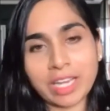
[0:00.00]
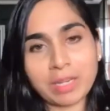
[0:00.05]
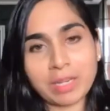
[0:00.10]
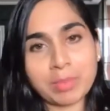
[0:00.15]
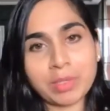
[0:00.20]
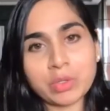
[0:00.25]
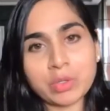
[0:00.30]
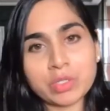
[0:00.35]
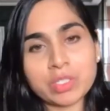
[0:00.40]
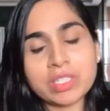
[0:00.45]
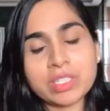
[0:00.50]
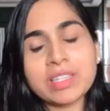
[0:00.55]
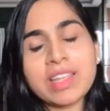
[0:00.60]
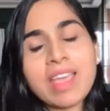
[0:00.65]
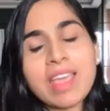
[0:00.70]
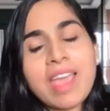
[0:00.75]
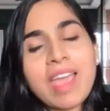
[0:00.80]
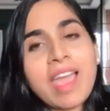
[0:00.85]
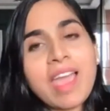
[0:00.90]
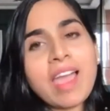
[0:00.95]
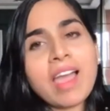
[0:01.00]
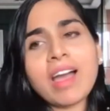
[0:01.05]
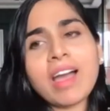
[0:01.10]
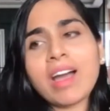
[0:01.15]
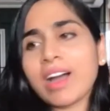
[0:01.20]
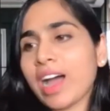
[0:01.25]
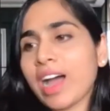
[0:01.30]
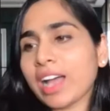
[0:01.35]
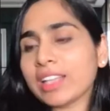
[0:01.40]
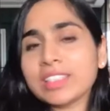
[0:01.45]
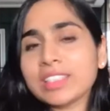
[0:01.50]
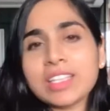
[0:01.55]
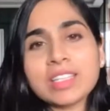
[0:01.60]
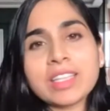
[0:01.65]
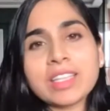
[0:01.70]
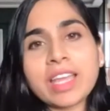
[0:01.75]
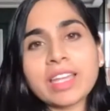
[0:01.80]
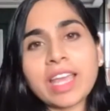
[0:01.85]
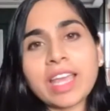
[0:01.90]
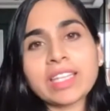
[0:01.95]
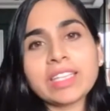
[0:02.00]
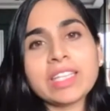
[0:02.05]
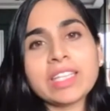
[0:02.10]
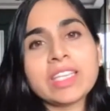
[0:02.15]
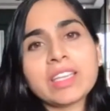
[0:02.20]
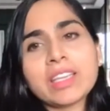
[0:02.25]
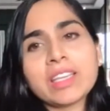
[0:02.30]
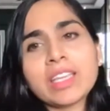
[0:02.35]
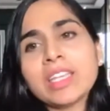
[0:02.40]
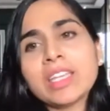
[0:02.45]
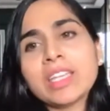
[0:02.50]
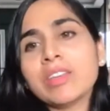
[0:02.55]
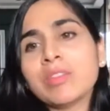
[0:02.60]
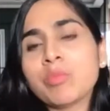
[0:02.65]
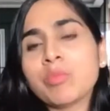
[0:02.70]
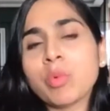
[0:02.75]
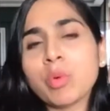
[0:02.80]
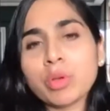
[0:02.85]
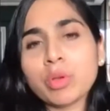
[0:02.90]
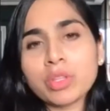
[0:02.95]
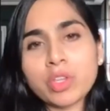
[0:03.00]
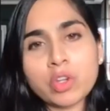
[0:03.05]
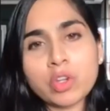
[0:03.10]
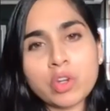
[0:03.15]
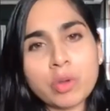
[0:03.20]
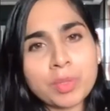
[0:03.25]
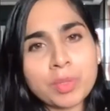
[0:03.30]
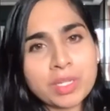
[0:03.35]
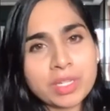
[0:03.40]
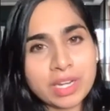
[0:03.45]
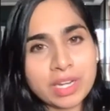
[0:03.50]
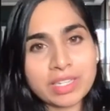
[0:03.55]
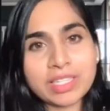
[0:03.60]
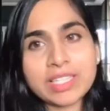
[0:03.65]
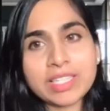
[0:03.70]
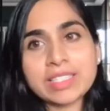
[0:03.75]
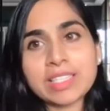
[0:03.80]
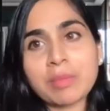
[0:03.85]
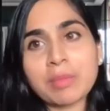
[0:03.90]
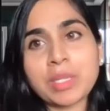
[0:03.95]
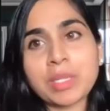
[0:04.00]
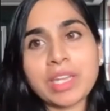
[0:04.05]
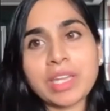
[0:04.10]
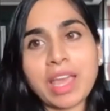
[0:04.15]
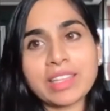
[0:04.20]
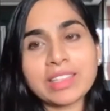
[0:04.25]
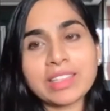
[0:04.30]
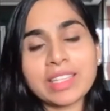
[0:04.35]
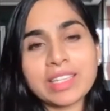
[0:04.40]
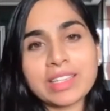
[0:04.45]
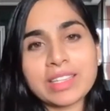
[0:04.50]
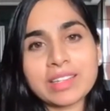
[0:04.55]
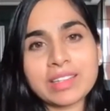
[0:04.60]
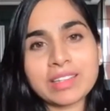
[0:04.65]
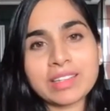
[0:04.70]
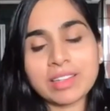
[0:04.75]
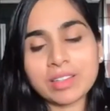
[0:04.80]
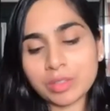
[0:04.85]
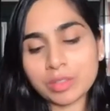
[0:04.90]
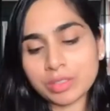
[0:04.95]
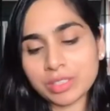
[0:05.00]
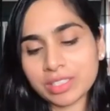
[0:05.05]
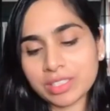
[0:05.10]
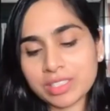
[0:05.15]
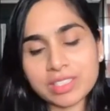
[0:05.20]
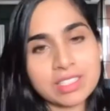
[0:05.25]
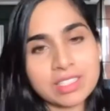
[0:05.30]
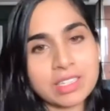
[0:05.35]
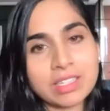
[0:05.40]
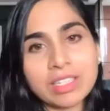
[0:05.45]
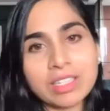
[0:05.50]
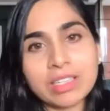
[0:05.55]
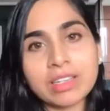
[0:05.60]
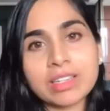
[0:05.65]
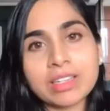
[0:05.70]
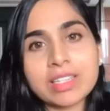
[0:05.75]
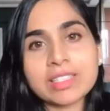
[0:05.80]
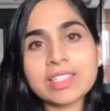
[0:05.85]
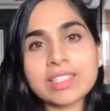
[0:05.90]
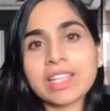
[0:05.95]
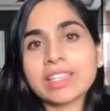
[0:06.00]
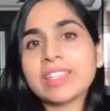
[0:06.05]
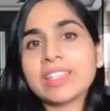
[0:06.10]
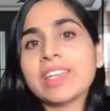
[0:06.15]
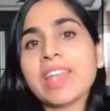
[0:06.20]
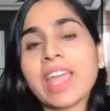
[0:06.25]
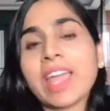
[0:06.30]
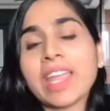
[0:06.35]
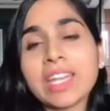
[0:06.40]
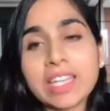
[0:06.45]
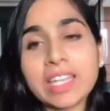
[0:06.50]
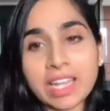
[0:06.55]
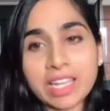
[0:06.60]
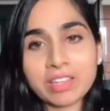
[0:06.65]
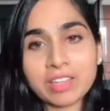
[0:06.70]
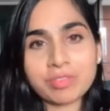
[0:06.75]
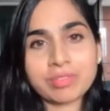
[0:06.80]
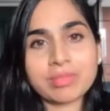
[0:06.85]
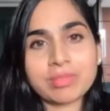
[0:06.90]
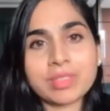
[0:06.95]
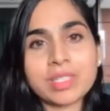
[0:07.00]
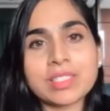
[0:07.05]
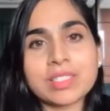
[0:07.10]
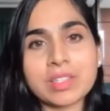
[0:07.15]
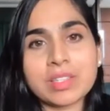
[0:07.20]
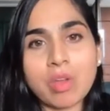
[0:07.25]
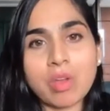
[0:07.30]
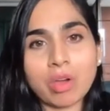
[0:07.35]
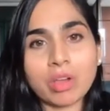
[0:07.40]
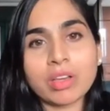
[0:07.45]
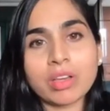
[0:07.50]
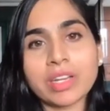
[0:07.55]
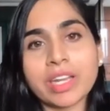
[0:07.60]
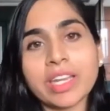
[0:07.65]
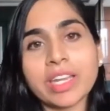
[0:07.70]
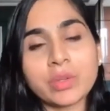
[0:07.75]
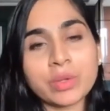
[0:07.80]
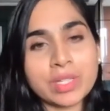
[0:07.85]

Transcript: pollution. Other than that, I think in European countries, I think the concern here is that the nightlife is longer, right?